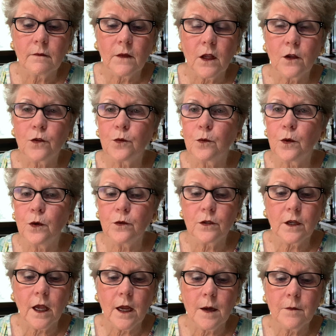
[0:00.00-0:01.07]
its roots
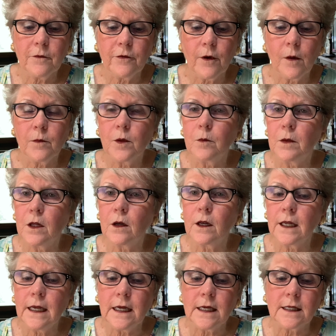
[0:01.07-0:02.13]
came from the Middle
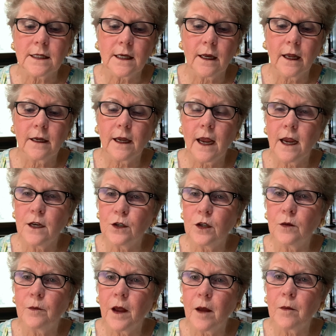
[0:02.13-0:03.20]
East, like
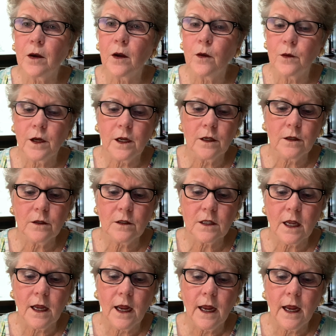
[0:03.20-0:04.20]
ancient Babylonians